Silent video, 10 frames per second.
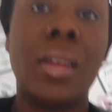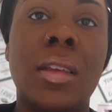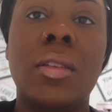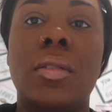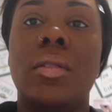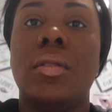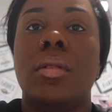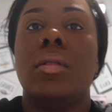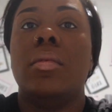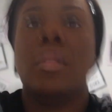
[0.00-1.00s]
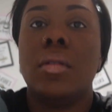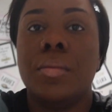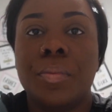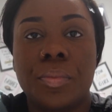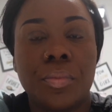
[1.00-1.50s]
That's a y'all up here.
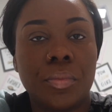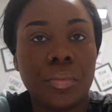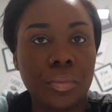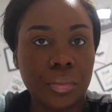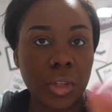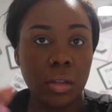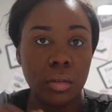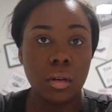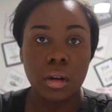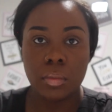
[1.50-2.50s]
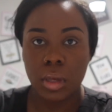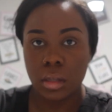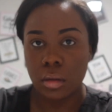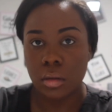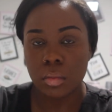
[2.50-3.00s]
That's dark back there,